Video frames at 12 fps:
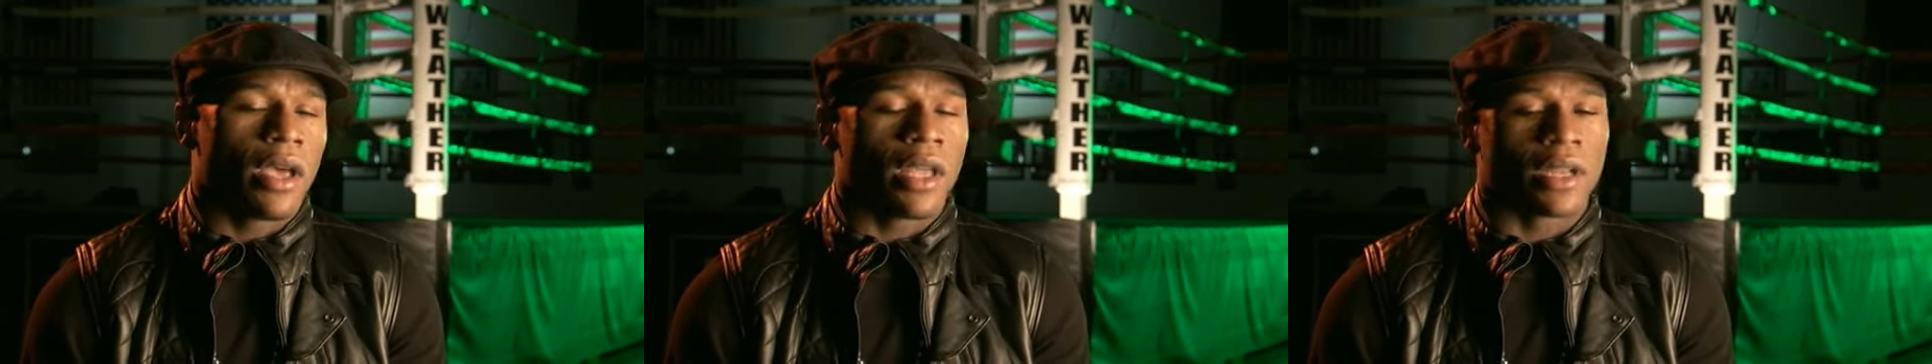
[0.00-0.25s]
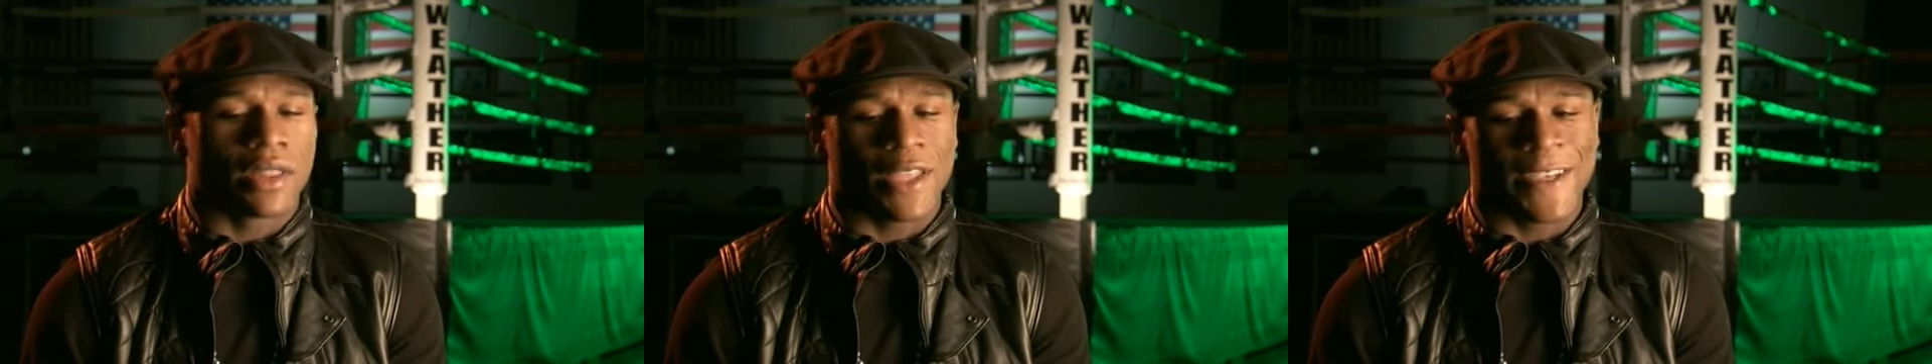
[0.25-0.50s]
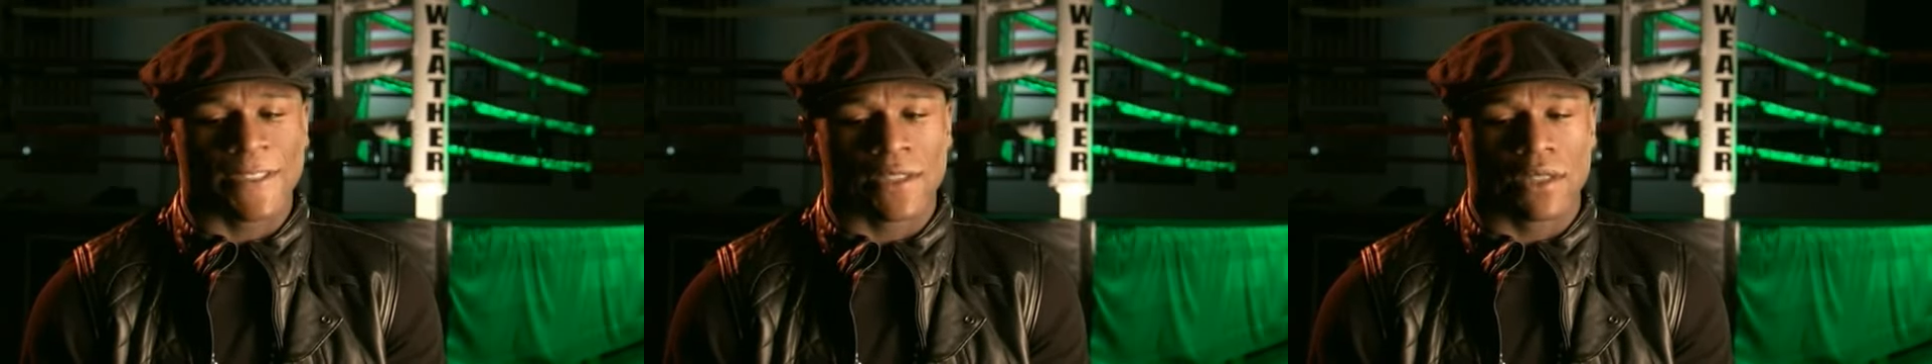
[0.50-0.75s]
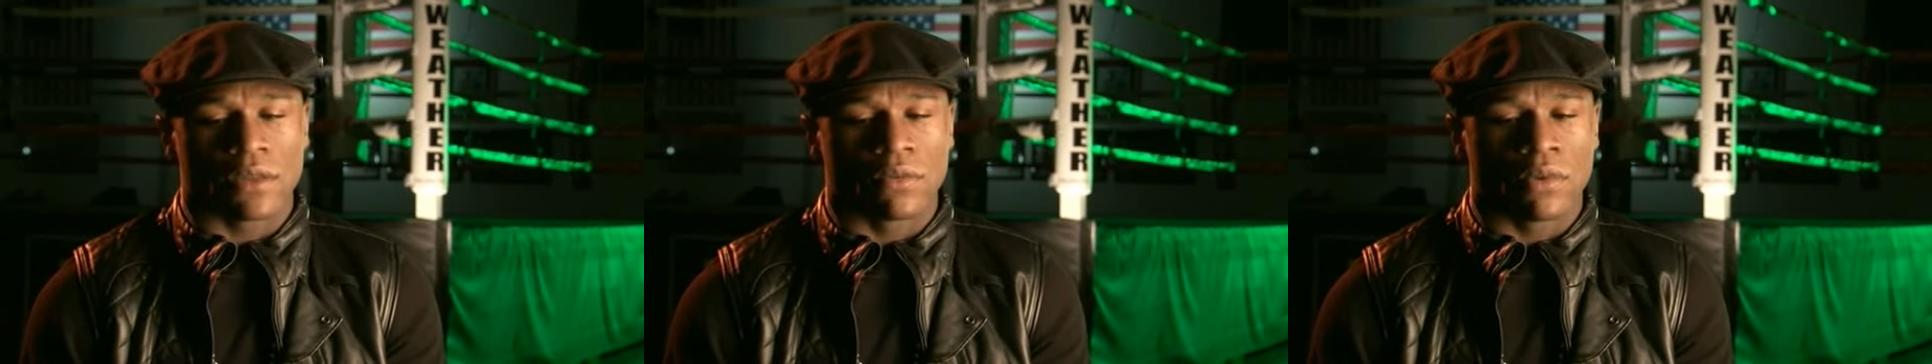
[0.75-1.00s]
and the thing
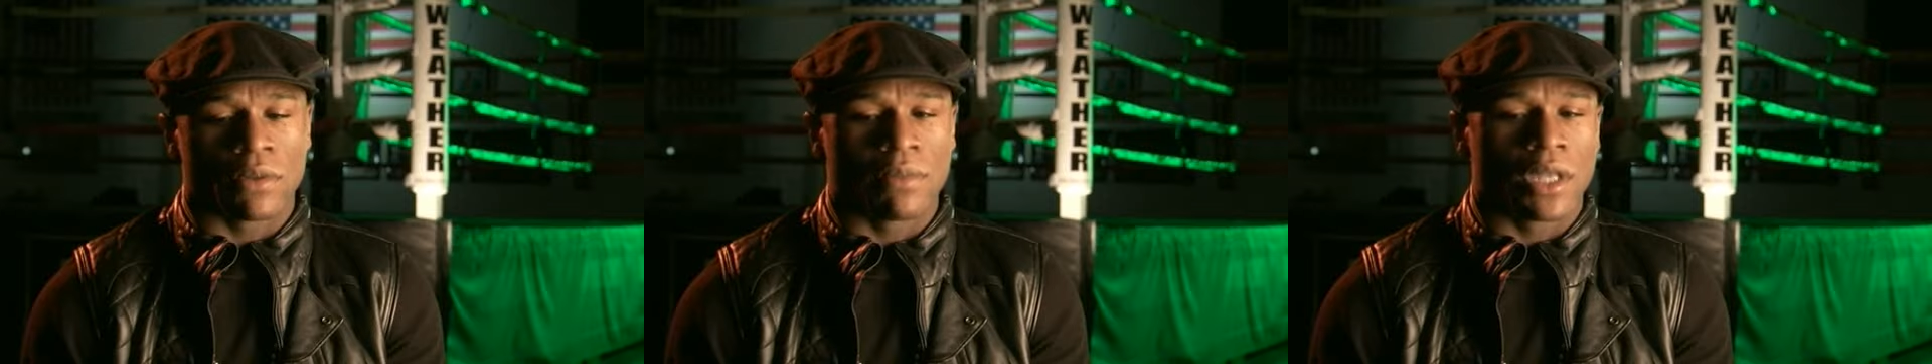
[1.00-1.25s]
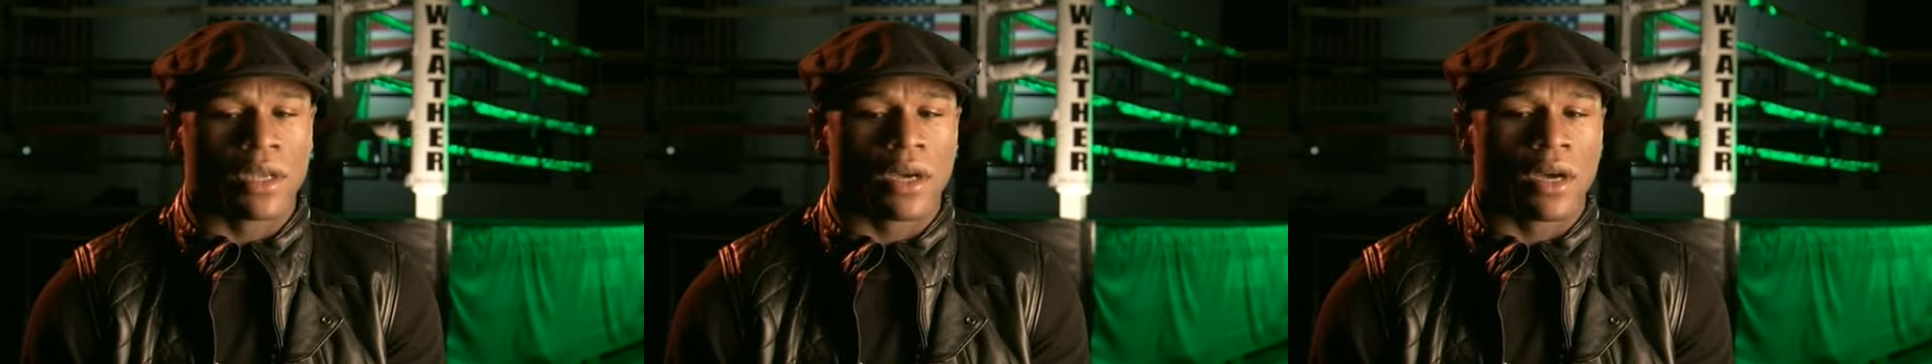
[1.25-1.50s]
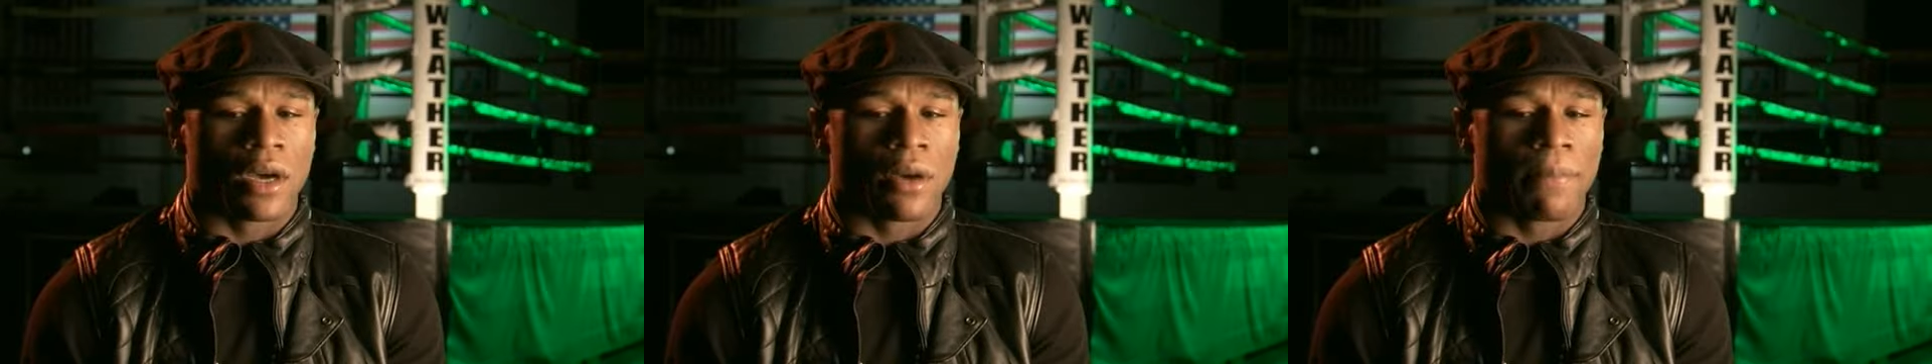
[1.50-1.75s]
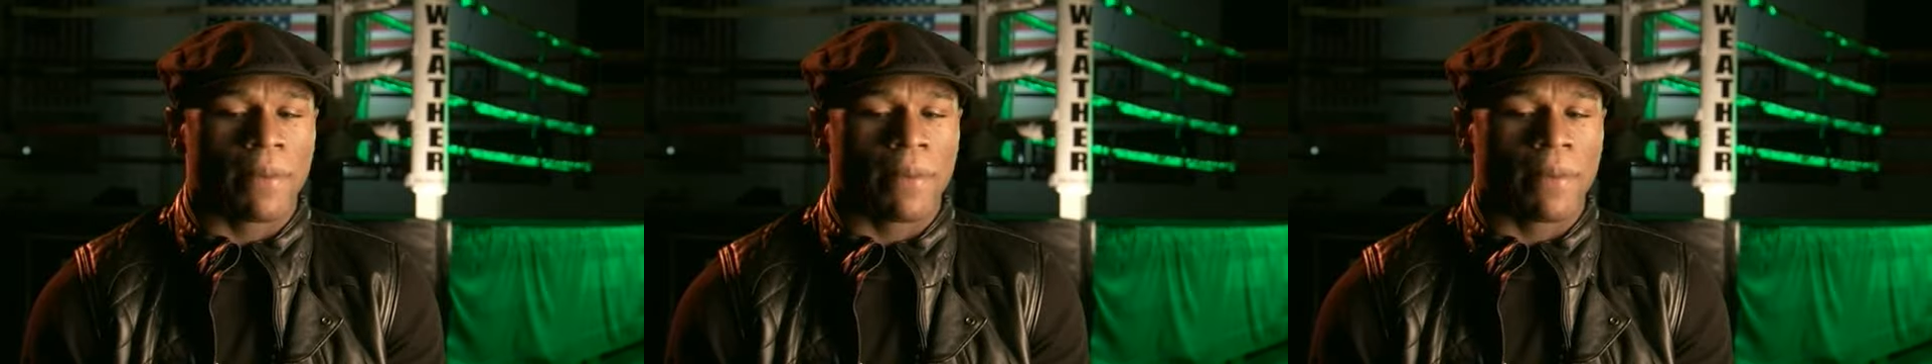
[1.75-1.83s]
is with me, uh,